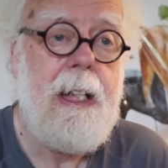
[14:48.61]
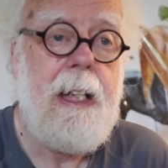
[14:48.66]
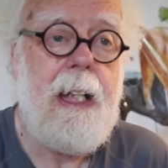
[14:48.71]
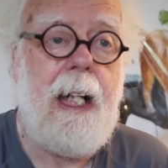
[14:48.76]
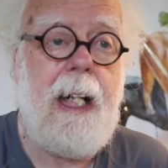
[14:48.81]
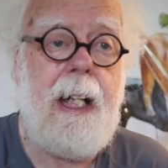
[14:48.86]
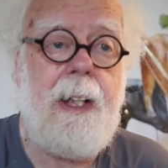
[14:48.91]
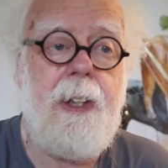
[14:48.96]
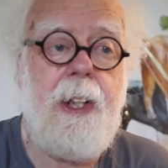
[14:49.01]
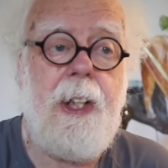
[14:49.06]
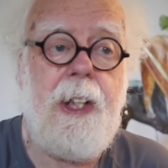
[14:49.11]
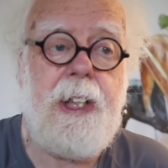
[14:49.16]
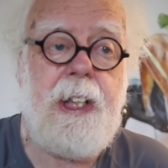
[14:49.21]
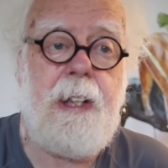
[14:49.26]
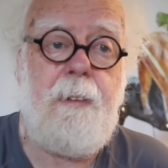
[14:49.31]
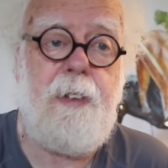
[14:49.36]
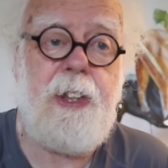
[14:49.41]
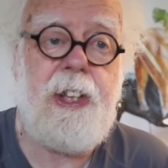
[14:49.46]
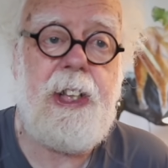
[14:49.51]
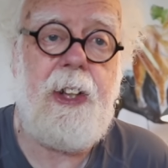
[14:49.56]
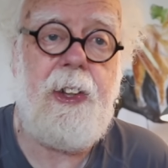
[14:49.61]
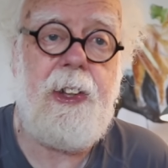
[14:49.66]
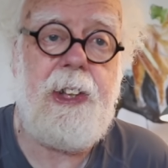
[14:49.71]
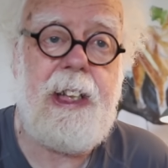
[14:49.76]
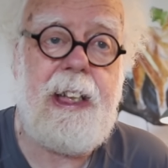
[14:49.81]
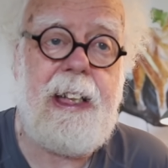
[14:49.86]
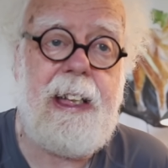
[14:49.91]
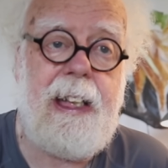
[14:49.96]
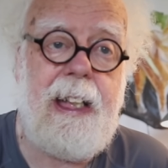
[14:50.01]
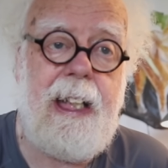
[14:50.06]
And there's a
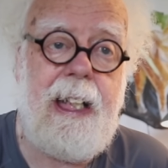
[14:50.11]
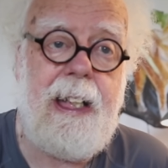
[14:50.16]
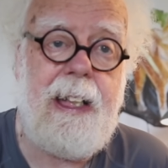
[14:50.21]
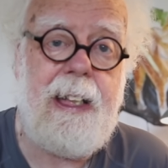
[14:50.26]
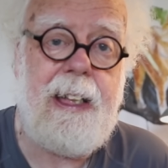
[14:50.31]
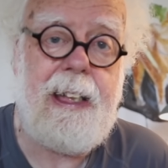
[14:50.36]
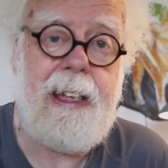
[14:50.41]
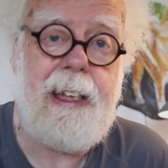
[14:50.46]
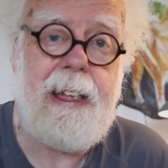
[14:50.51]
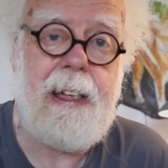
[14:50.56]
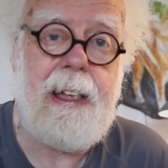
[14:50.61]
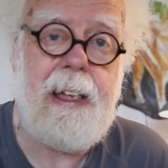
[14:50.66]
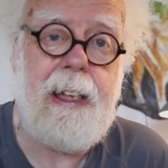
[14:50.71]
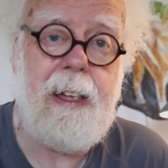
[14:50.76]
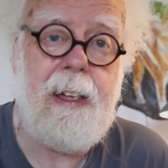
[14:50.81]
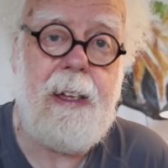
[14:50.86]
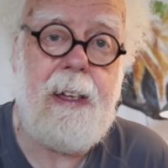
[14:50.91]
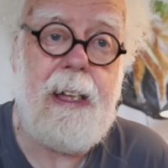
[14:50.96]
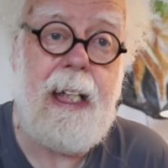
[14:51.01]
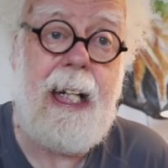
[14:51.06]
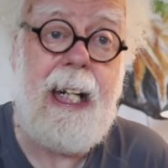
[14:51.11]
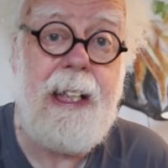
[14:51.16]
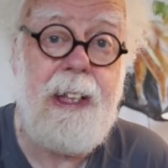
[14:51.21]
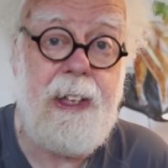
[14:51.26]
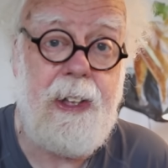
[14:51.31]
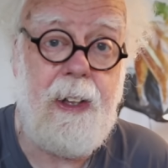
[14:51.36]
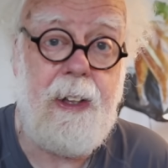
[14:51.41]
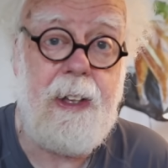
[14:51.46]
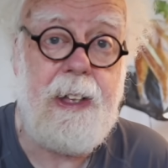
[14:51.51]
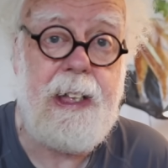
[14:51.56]
facility in the uh,
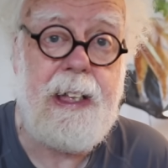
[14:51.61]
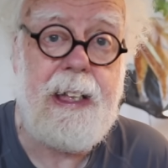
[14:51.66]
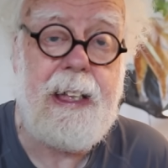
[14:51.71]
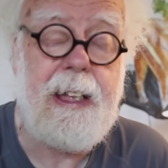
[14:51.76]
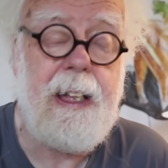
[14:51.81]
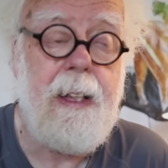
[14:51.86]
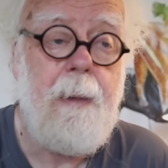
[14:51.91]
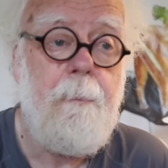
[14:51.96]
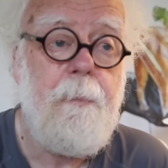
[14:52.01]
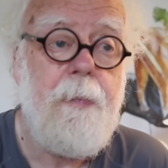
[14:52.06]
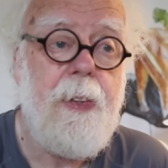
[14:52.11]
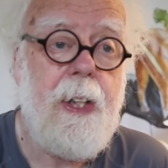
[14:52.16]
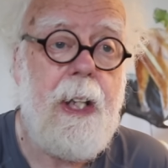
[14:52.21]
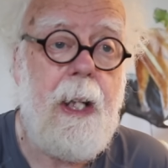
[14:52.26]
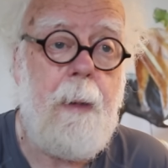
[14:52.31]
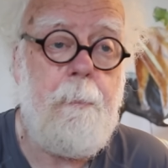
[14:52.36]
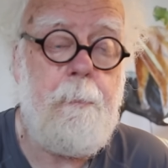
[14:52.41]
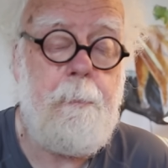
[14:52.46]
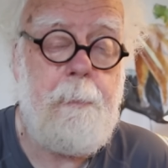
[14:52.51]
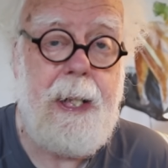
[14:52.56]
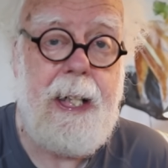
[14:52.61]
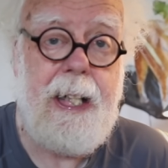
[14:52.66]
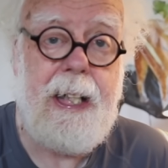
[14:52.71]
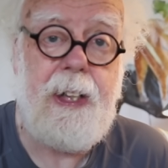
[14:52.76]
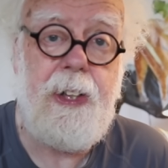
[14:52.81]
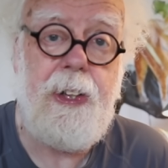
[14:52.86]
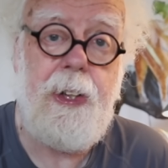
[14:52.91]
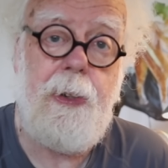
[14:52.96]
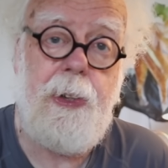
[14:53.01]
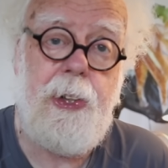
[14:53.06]
Antarctic, a
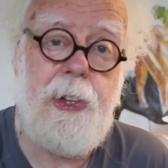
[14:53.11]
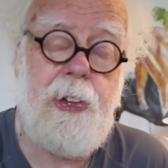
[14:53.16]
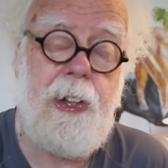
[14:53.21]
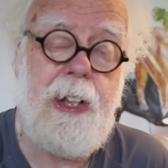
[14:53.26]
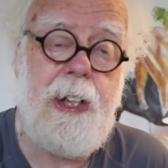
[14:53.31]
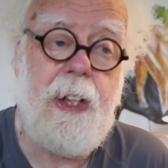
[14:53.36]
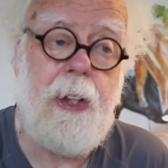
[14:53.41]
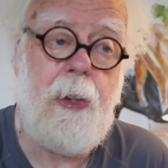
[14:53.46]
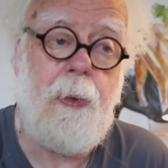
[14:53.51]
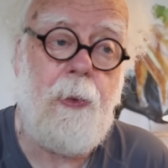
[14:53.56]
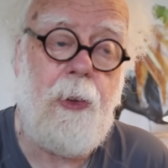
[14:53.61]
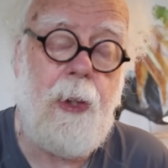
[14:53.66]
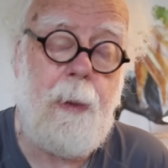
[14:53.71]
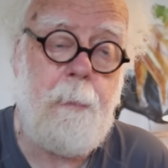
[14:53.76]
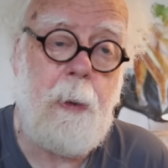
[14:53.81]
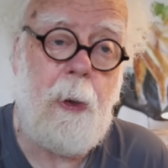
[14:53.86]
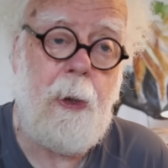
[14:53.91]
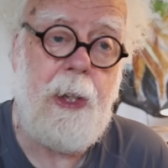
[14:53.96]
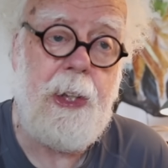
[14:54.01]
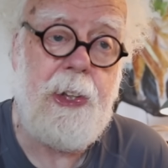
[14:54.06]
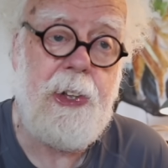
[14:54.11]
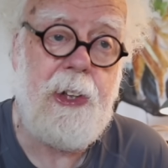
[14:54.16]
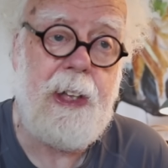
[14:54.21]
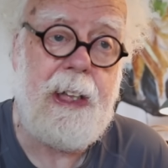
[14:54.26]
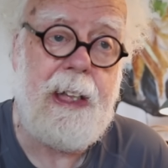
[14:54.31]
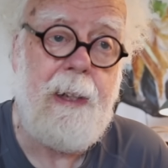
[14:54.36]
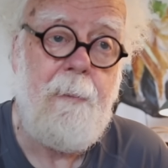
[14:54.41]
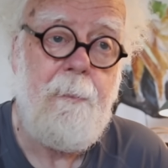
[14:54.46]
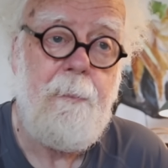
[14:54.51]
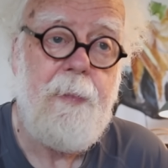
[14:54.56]
big neutrino
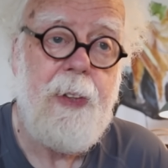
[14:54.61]
laboratory,